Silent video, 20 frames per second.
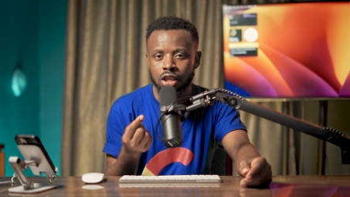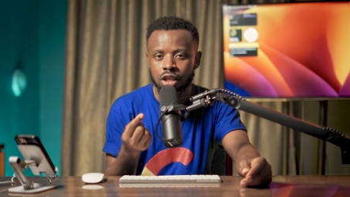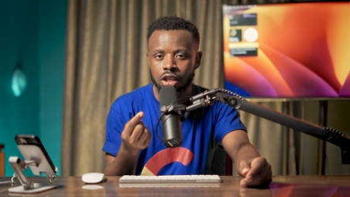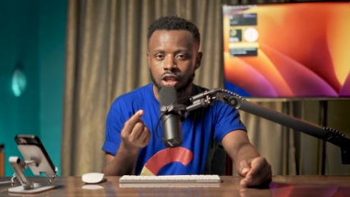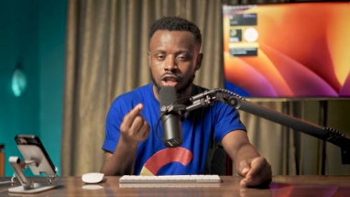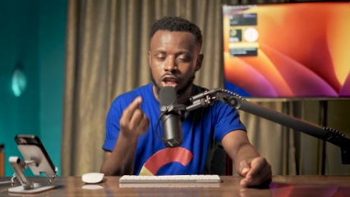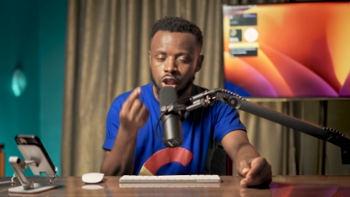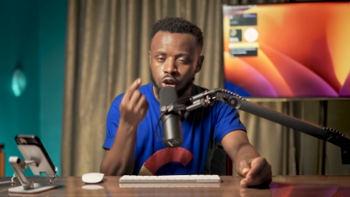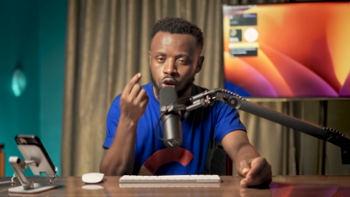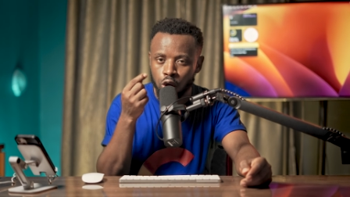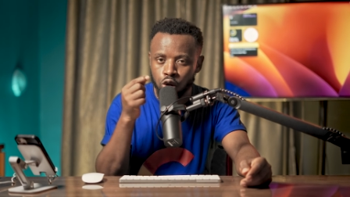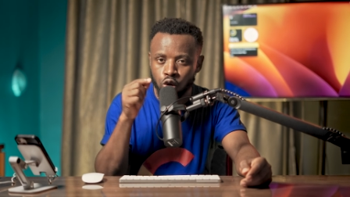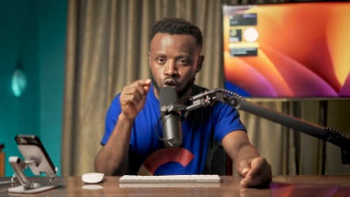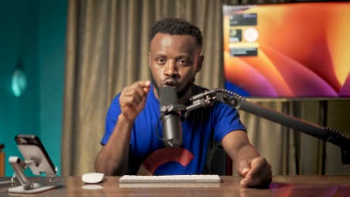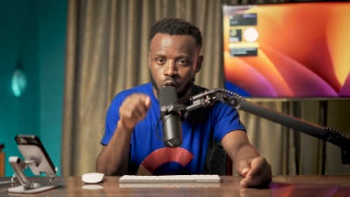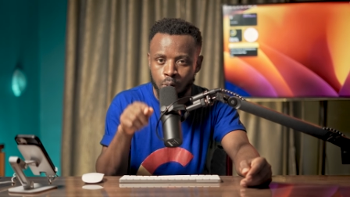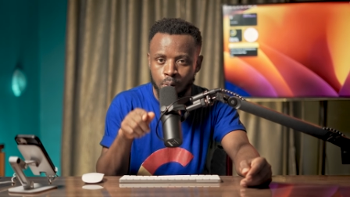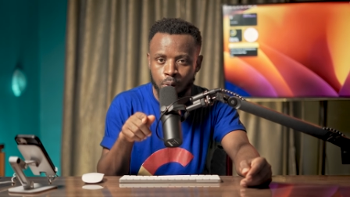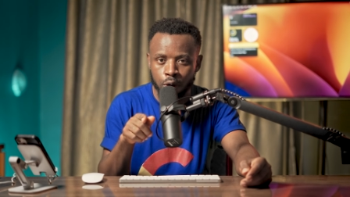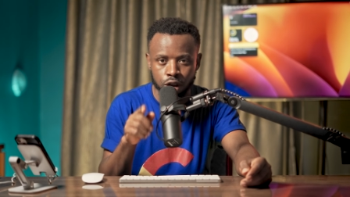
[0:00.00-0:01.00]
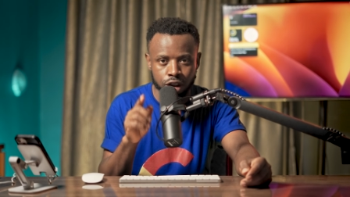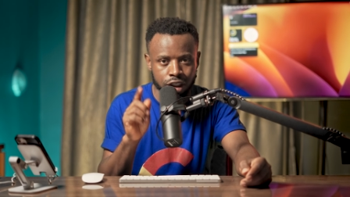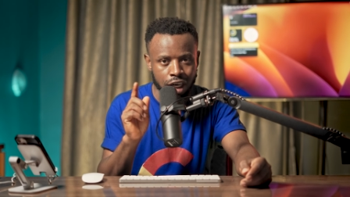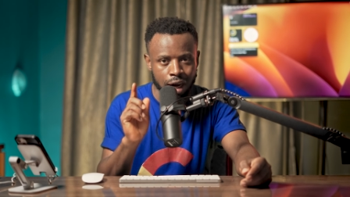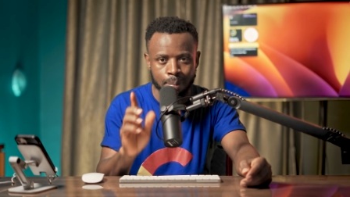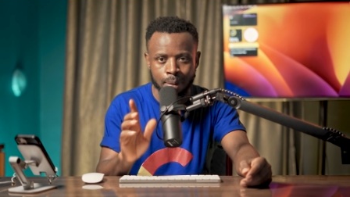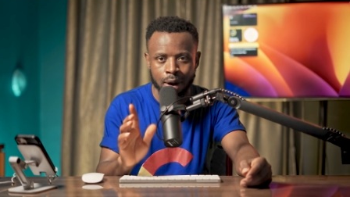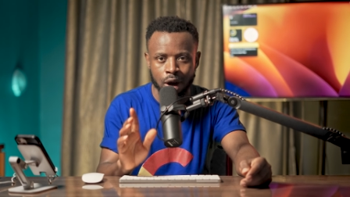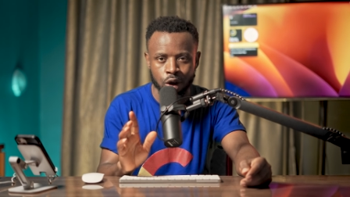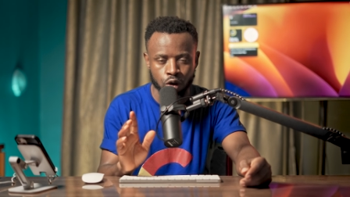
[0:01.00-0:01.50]
it talks so much
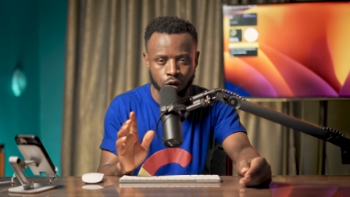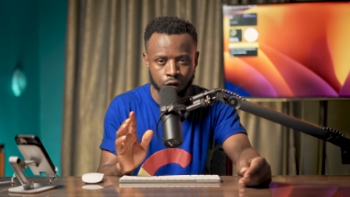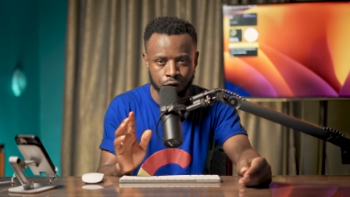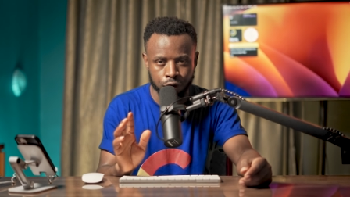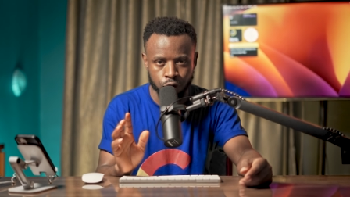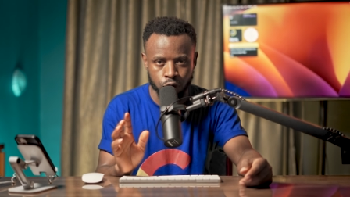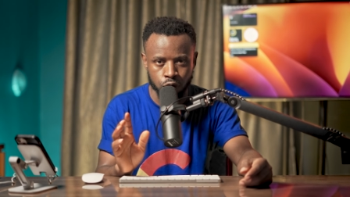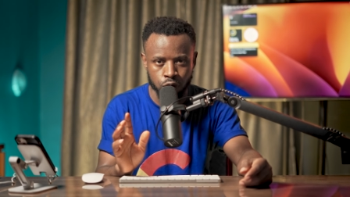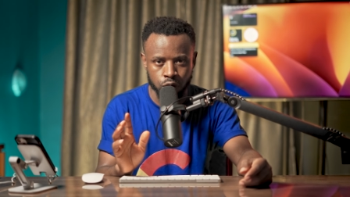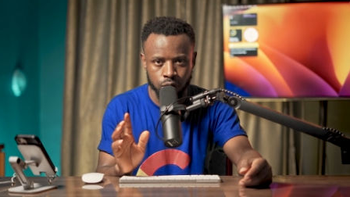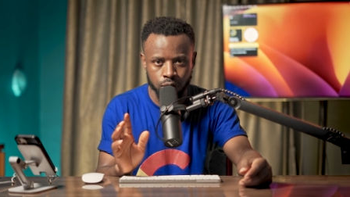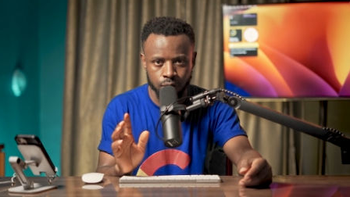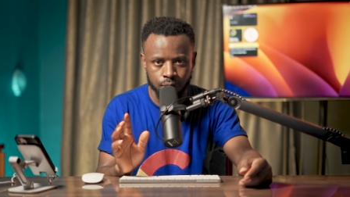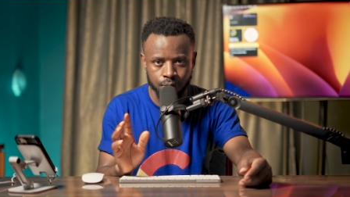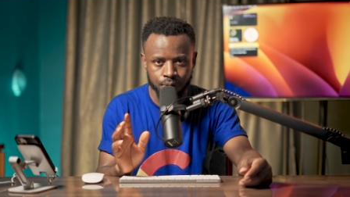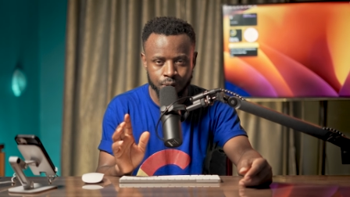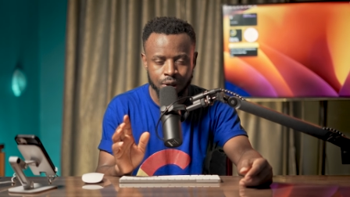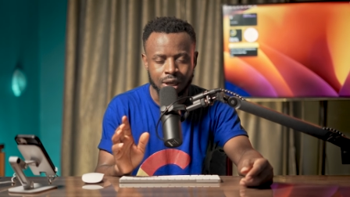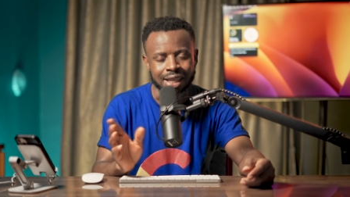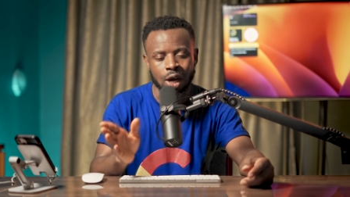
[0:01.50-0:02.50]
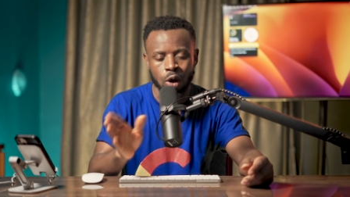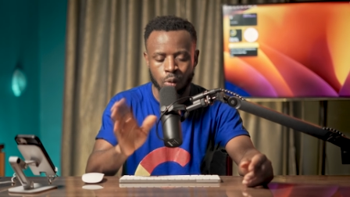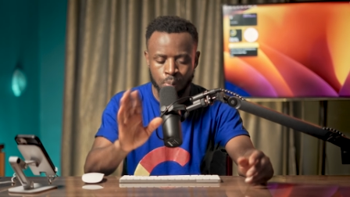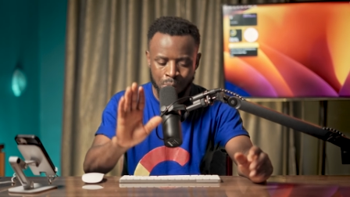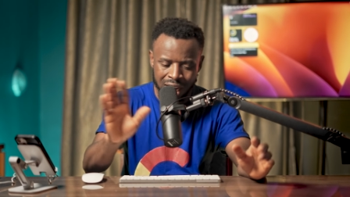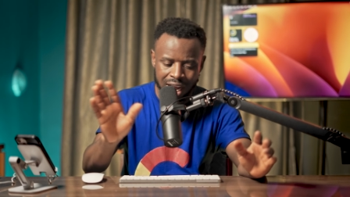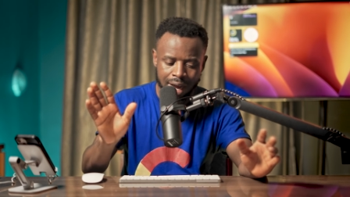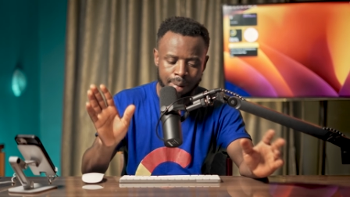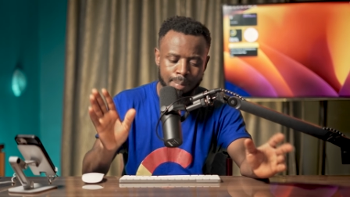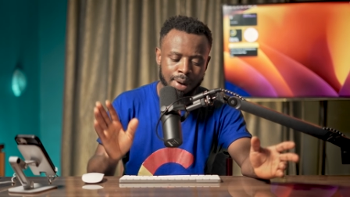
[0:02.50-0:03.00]
about your phone. Now,
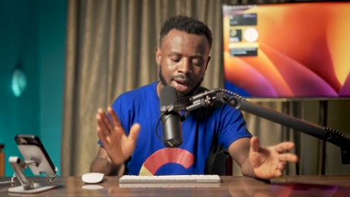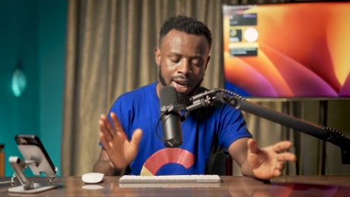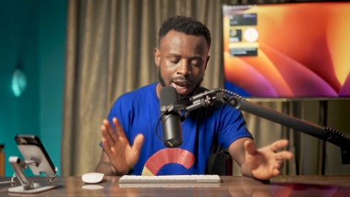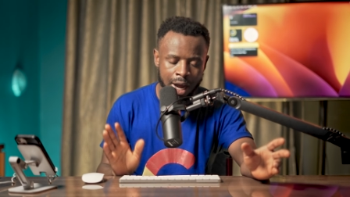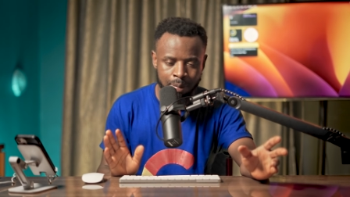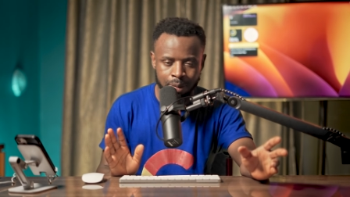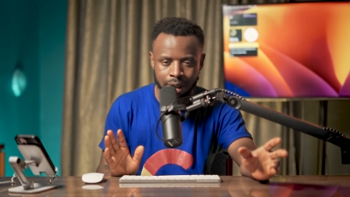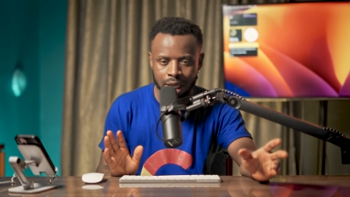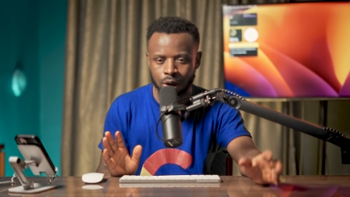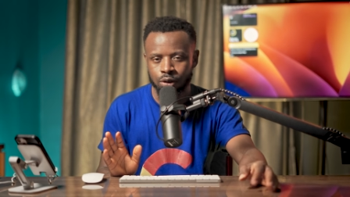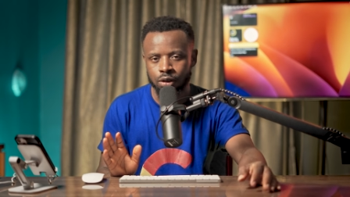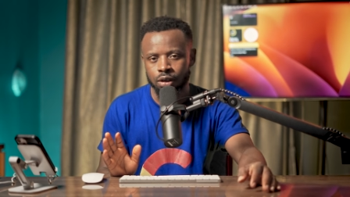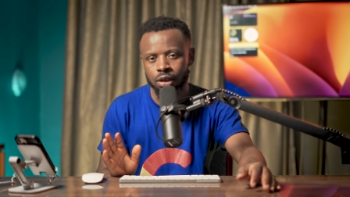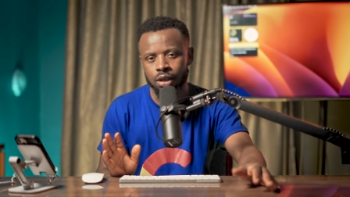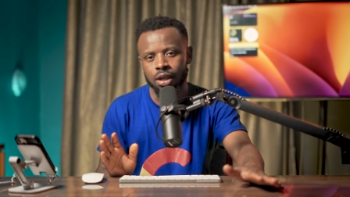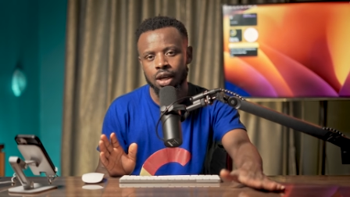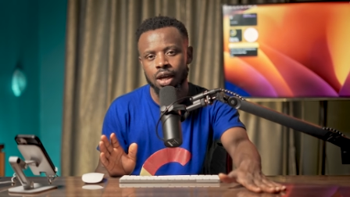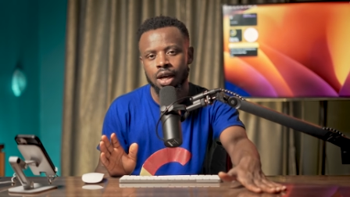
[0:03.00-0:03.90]
make a break them down.